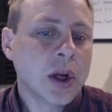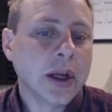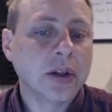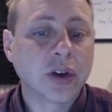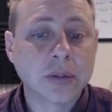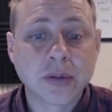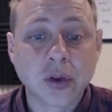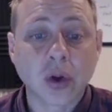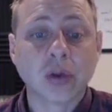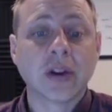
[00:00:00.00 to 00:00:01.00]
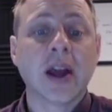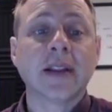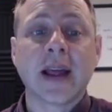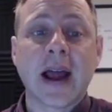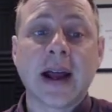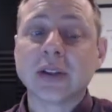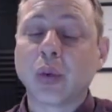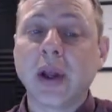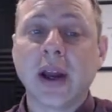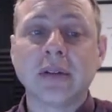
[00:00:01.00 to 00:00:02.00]
In terms of total death, as
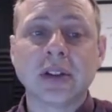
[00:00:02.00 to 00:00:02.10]
we have